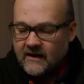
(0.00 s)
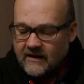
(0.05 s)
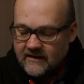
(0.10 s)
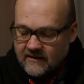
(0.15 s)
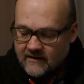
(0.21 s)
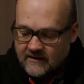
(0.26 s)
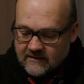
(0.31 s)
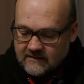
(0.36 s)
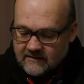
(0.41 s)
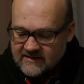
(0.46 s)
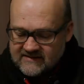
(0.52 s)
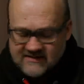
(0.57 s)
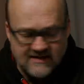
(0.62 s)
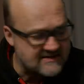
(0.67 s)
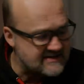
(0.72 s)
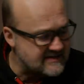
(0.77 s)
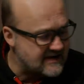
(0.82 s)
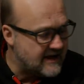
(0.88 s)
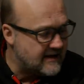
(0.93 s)
And as
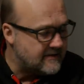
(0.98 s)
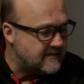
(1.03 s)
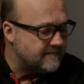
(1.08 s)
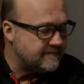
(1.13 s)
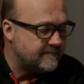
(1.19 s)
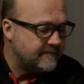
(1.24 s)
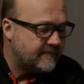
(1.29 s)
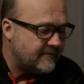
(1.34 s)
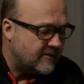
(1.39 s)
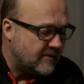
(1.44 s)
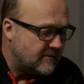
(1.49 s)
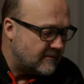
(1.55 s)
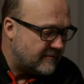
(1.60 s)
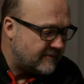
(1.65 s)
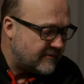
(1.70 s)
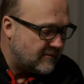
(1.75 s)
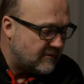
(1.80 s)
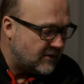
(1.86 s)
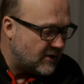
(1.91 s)
I said
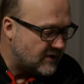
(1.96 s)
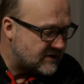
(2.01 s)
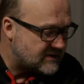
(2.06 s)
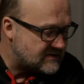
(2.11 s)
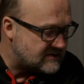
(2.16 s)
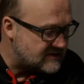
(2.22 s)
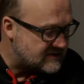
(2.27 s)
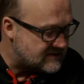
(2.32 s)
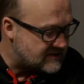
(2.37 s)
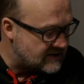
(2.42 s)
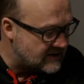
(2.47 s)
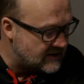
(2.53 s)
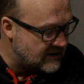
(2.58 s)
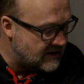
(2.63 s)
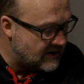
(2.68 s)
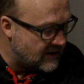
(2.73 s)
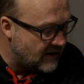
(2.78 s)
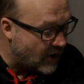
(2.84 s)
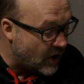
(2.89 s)
from
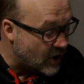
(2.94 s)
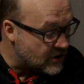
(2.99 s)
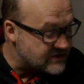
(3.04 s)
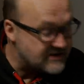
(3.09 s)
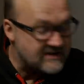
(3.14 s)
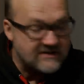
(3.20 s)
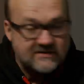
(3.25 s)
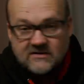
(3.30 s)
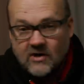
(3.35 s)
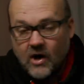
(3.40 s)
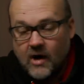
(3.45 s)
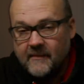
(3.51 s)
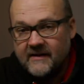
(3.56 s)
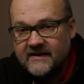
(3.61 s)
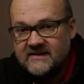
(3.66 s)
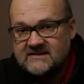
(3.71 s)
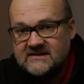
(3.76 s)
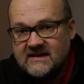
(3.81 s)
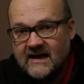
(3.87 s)
Loxia's
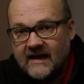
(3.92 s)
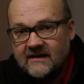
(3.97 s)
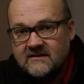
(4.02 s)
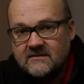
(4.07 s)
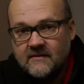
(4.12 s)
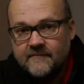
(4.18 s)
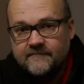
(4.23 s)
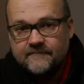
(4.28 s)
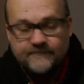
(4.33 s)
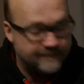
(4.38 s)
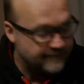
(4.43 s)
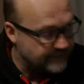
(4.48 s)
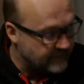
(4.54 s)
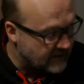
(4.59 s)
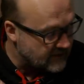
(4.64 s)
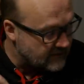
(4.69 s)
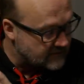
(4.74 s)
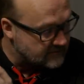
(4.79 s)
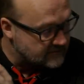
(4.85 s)
comments, that
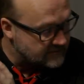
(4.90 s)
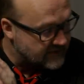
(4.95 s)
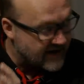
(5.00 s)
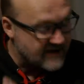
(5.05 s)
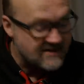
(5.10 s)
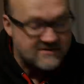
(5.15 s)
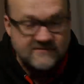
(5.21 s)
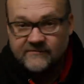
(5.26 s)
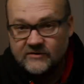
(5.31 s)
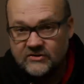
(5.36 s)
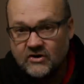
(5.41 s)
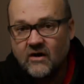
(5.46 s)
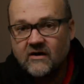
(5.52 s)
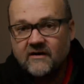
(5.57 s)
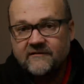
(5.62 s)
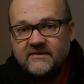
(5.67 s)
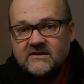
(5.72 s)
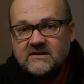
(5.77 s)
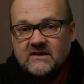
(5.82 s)
yes,
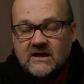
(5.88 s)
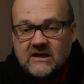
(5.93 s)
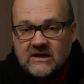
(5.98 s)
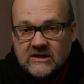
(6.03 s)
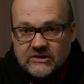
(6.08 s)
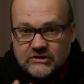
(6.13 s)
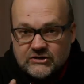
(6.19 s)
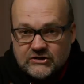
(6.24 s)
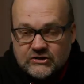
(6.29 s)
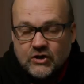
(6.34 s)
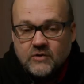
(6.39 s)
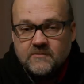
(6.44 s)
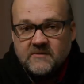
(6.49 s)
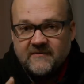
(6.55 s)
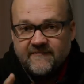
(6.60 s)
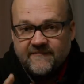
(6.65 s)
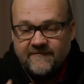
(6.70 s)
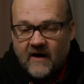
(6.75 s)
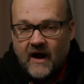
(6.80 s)
photography should
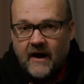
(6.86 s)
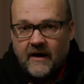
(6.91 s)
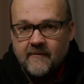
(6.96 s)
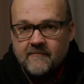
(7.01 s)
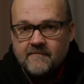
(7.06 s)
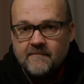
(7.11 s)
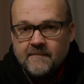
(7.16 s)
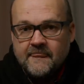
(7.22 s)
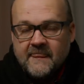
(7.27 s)
be fun.